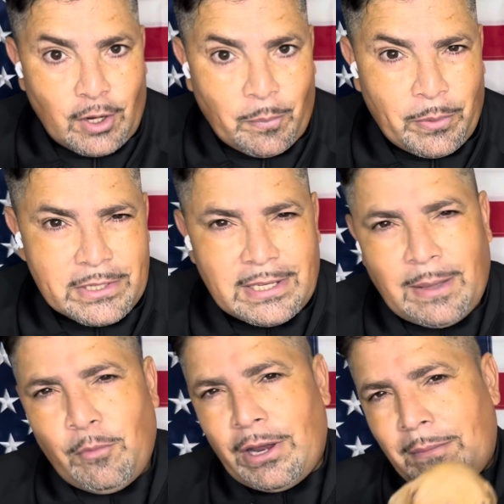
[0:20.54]
Lopez and
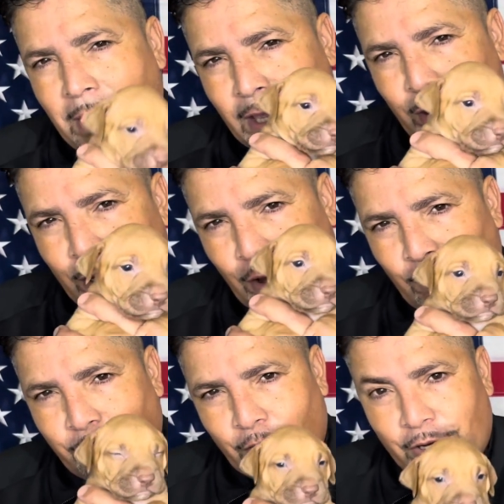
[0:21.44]
I'm going to make you an
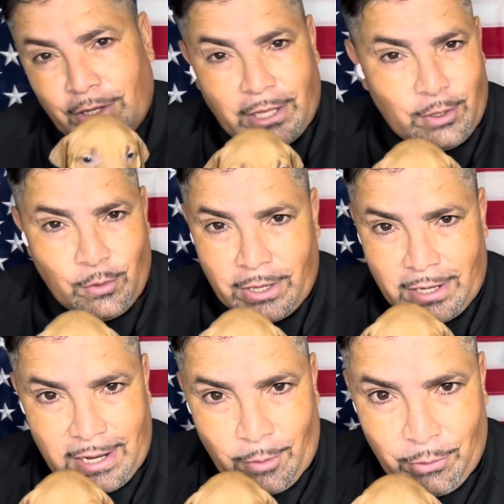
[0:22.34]
offer that you
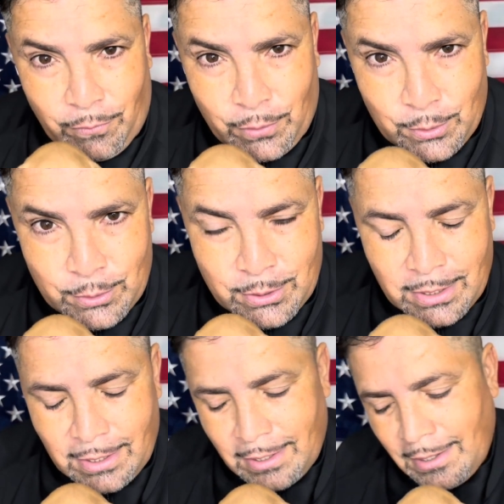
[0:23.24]
cannot refuse.
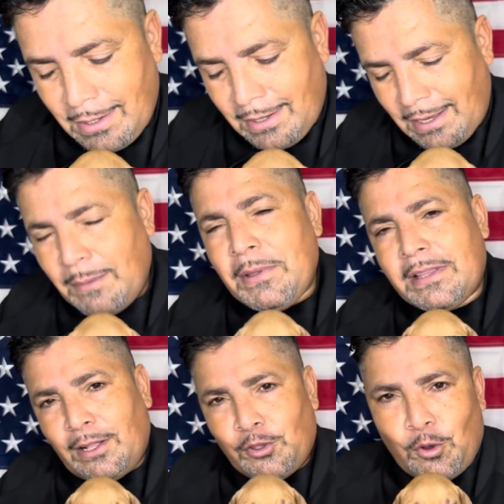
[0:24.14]
And let me
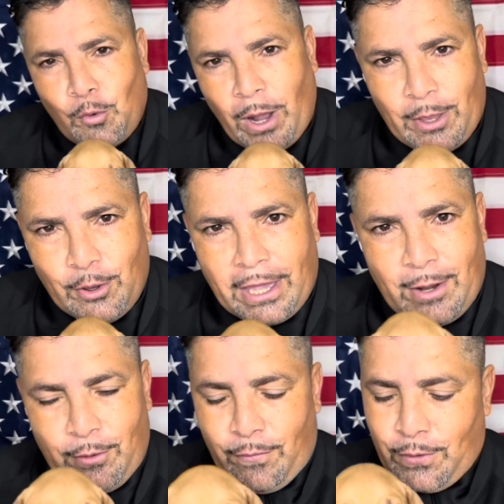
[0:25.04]
tell you why you can't
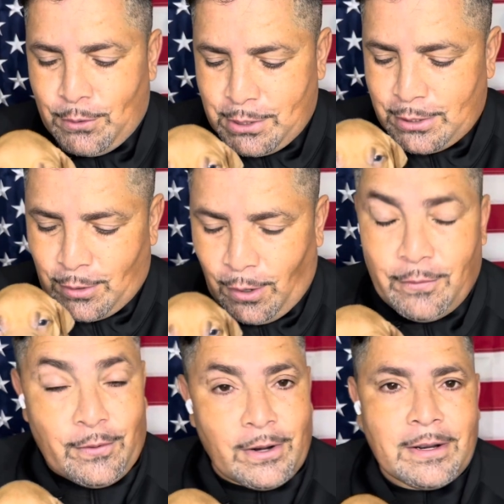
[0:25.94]
refuse this
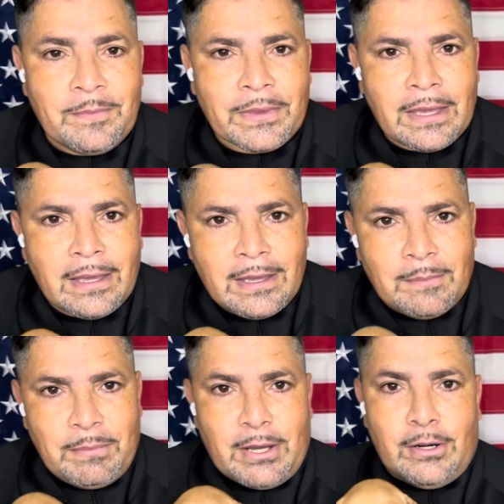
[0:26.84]
offer.
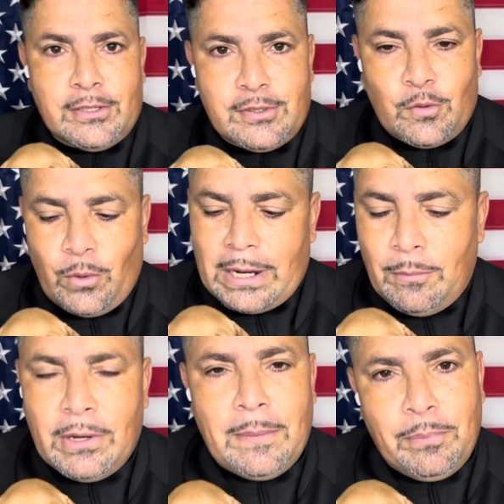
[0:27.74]
Because what I'm
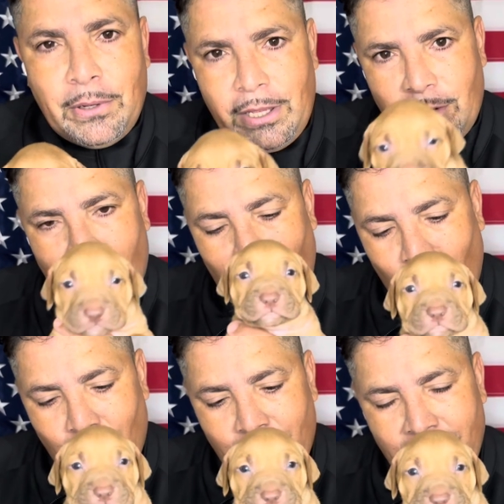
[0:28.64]
going to put in your
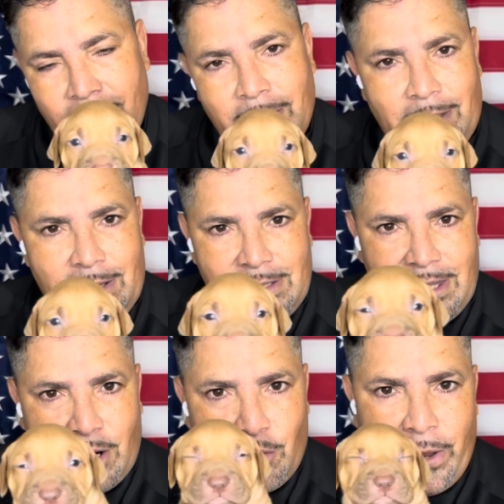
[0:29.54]
home is the
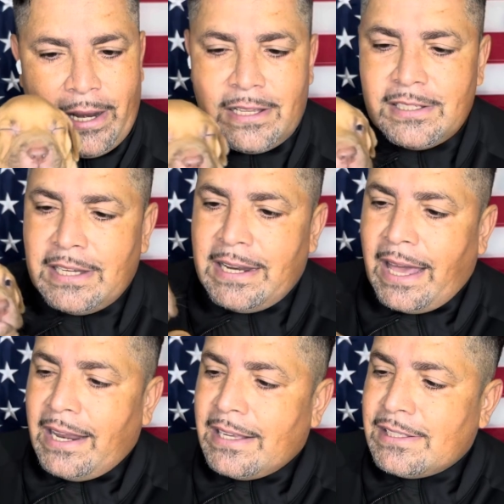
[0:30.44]
greatest
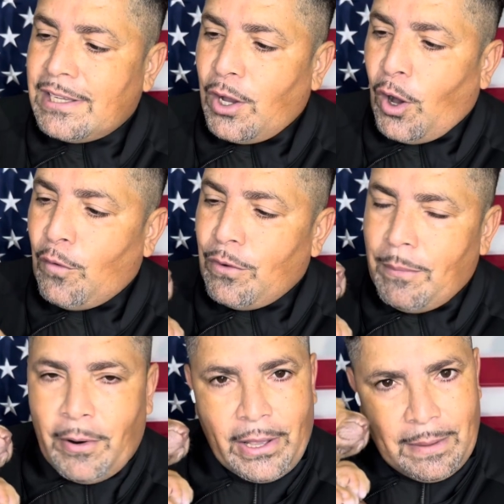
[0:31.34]
genetics of
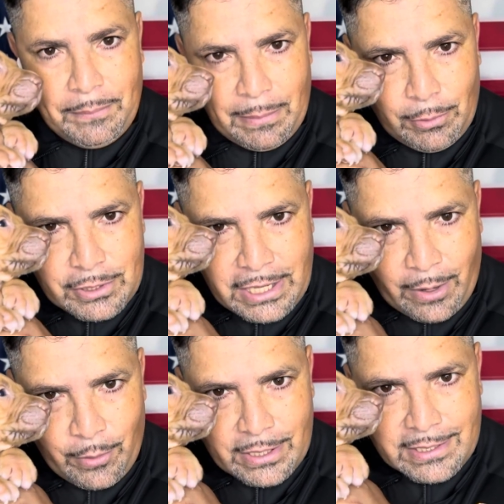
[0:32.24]
American Pitbull
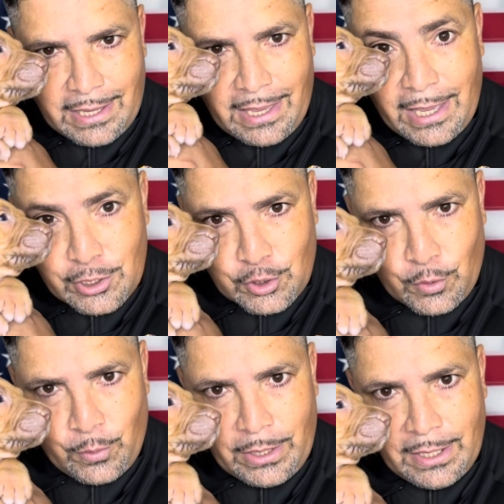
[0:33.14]
Terriers in
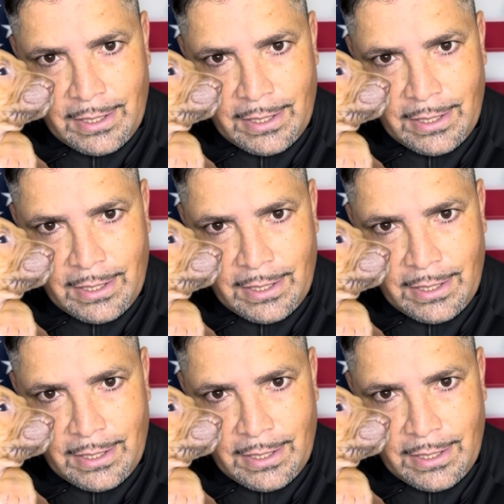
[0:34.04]
history.